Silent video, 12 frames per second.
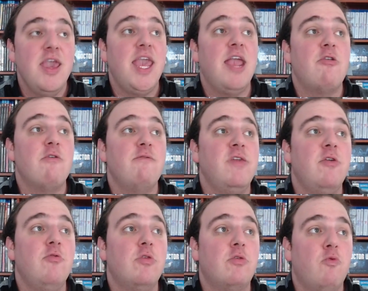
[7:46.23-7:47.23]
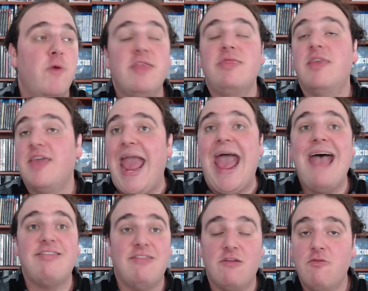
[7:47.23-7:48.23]
interviews with the
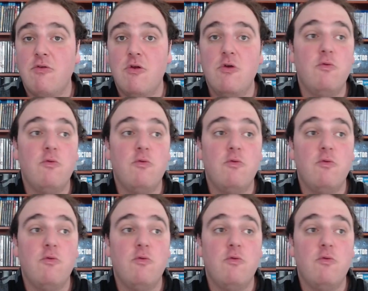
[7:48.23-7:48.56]
cast and crew,